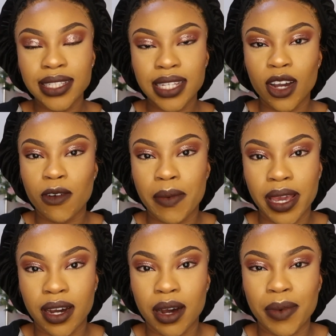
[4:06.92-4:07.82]
take off my
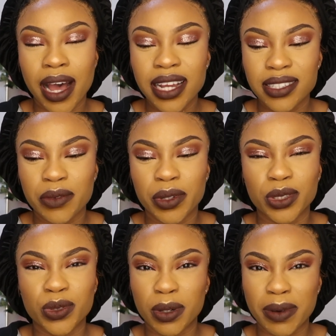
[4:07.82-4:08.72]
makeup, I actually
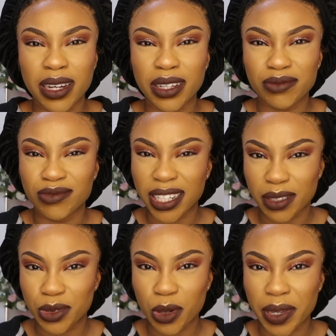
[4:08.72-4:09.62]
want to talk about a
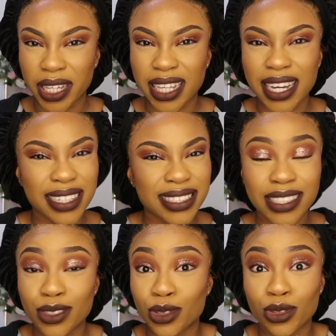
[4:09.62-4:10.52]
random topic that
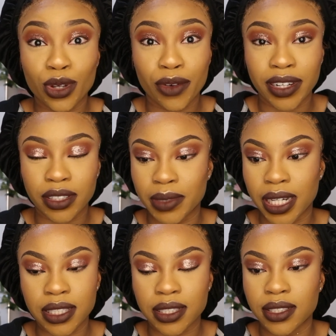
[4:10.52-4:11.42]
is so random,
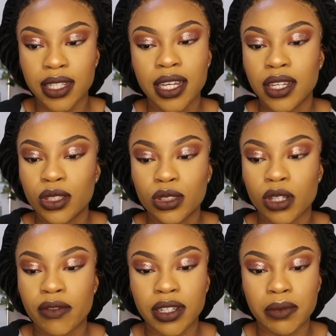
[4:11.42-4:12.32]
guys.
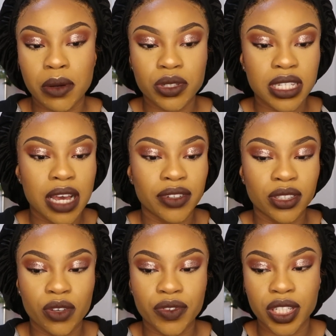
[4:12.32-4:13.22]
So random. I was just having
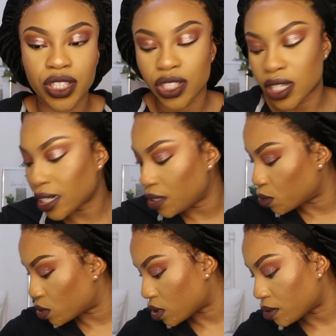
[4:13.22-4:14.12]
this conversation. I need
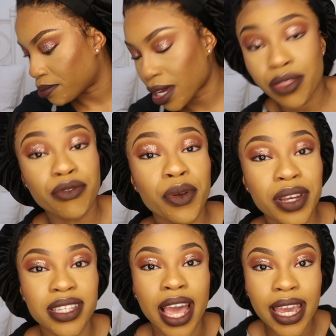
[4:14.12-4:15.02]
water. My throat
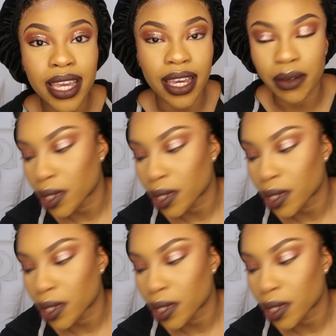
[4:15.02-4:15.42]
is aching